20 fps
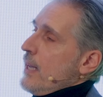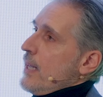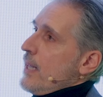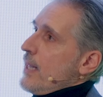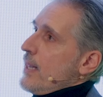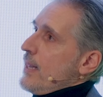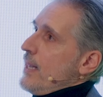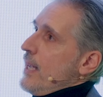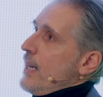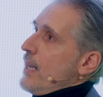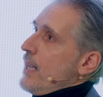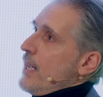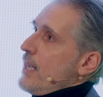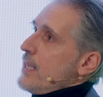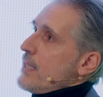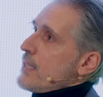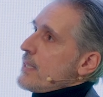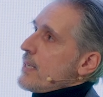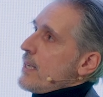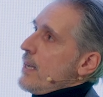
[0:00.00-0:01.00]
that
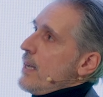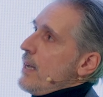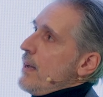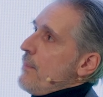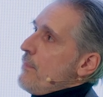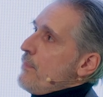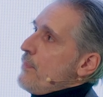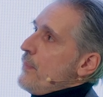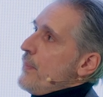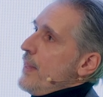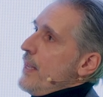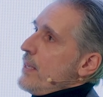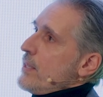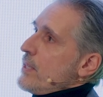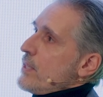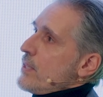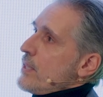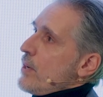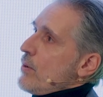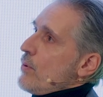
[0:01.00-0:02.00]
is
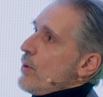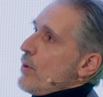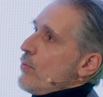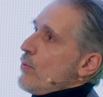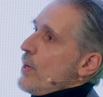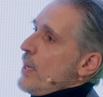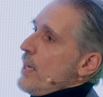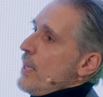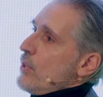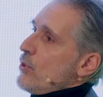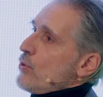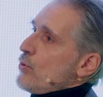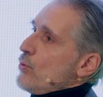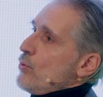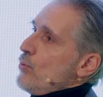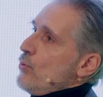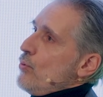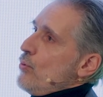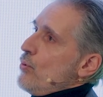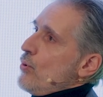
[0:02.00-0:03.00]
necessary really
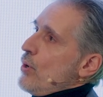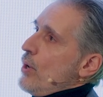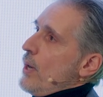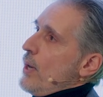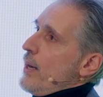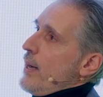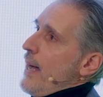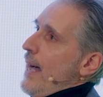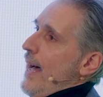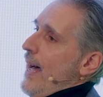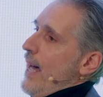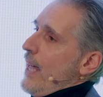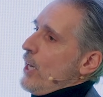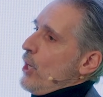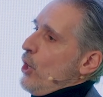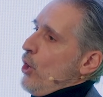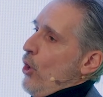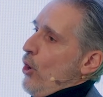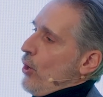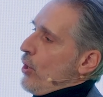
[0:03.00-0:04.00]
to
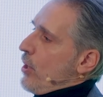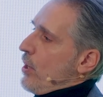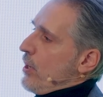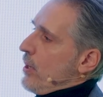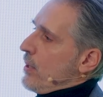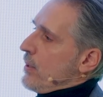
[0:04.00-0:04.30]
unlock